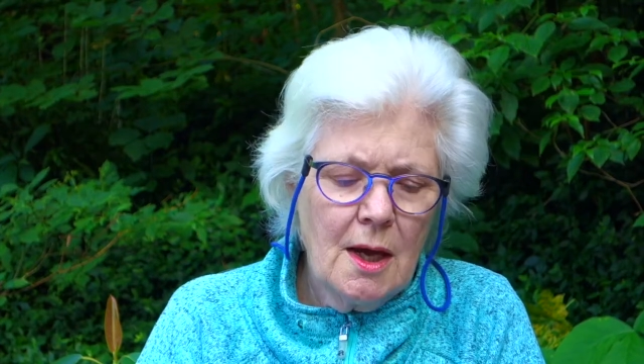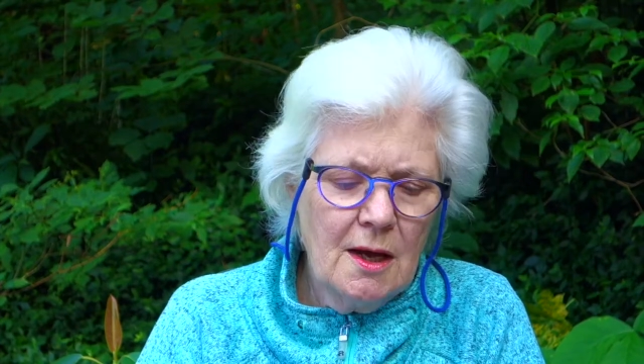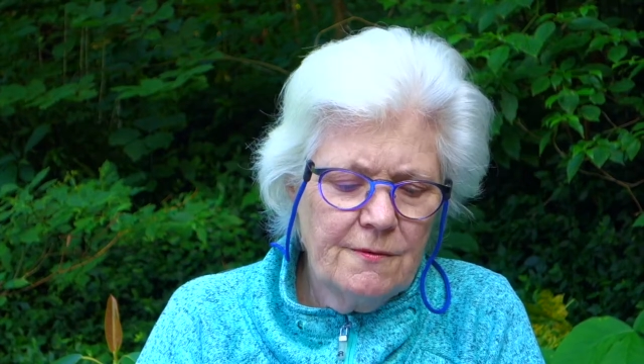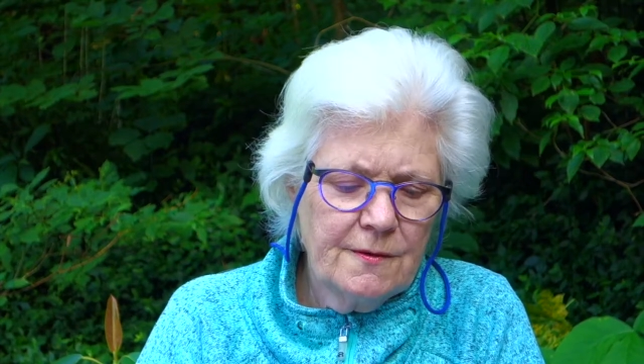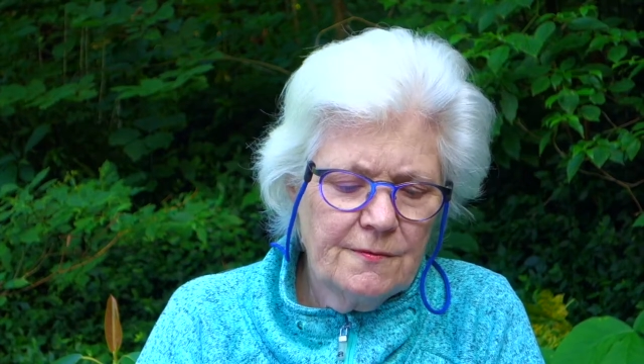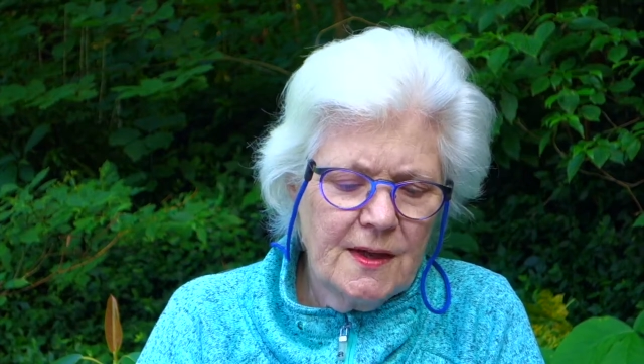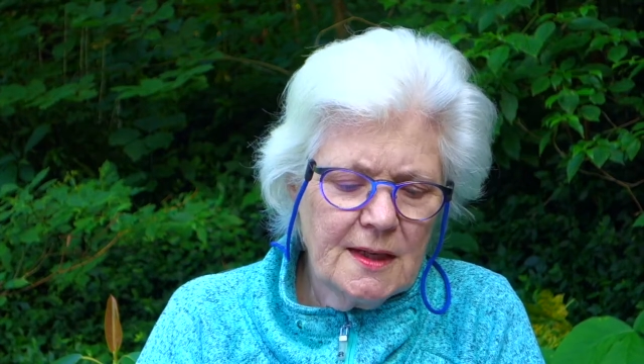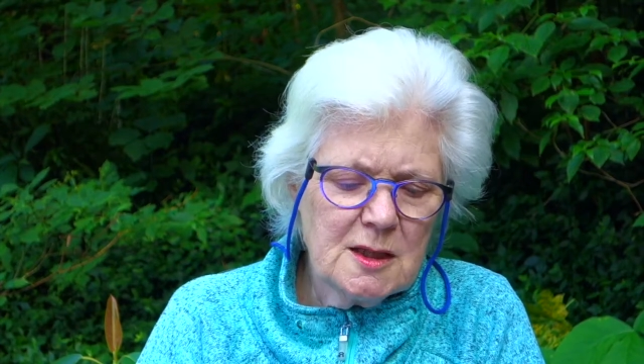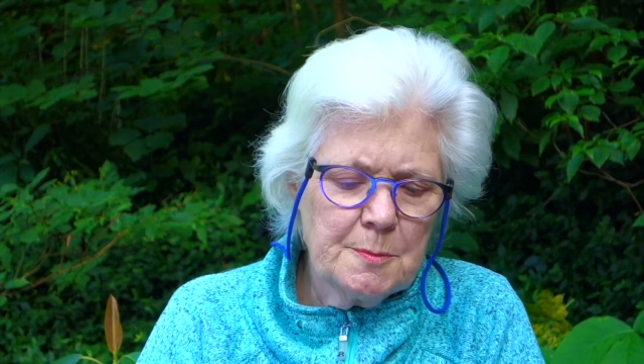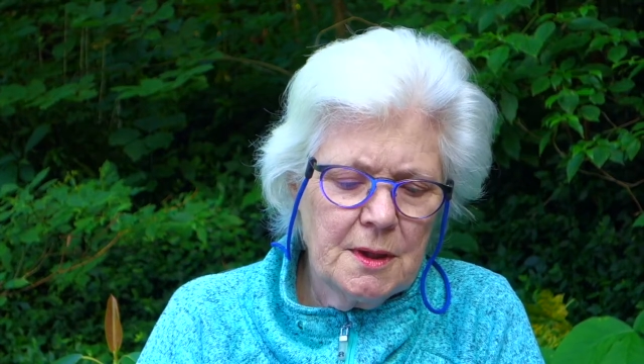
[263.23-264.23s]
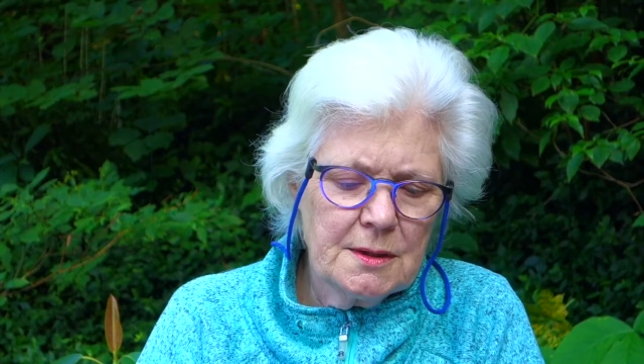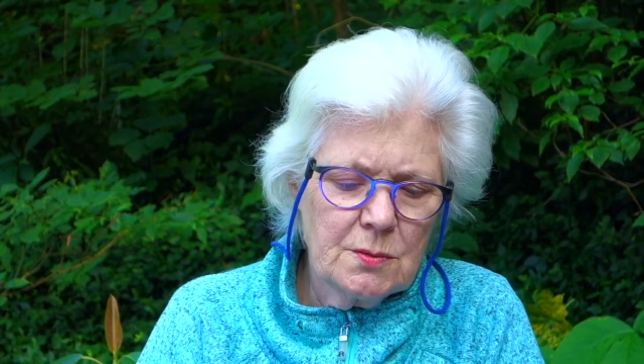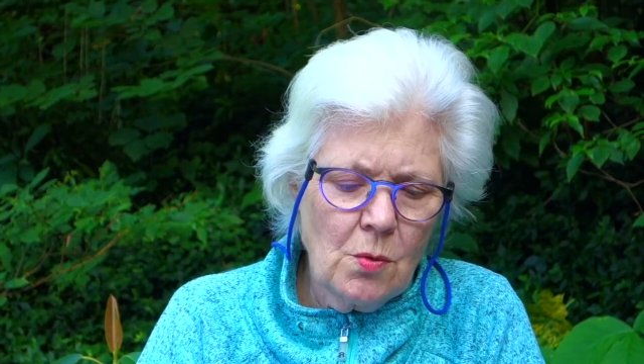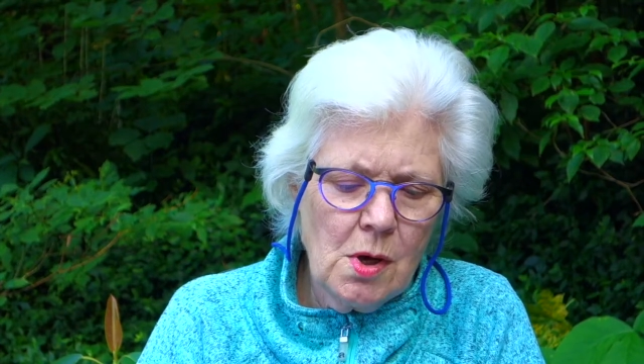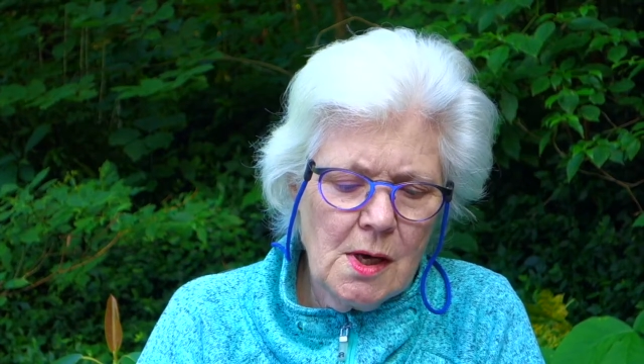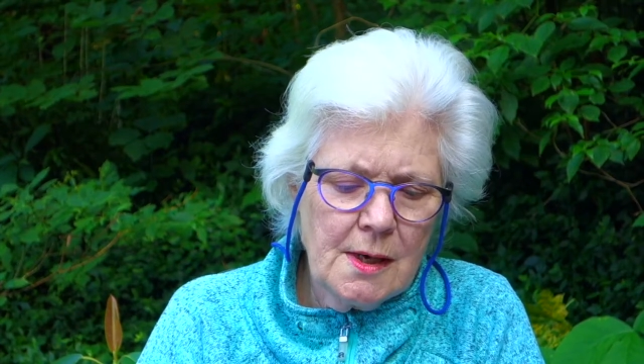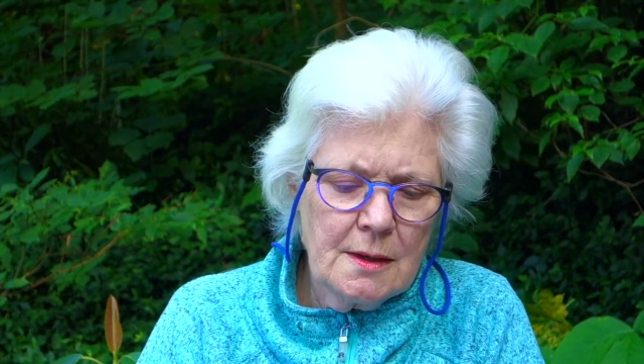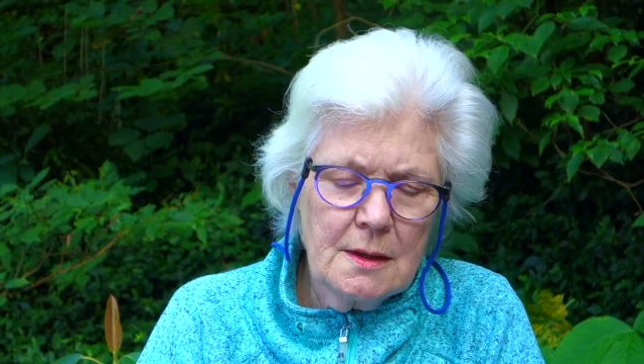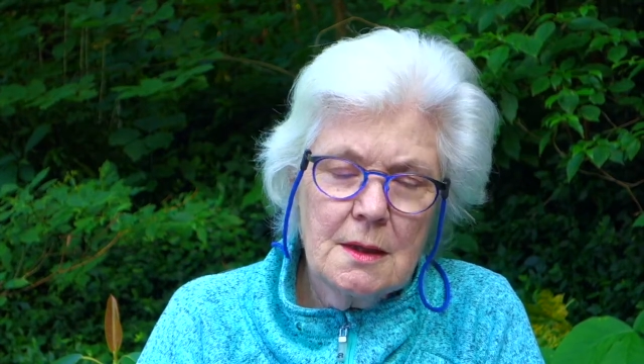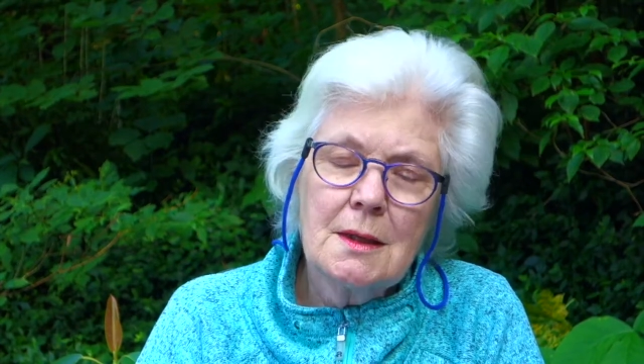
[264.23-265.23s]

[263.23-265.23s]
f of x plus y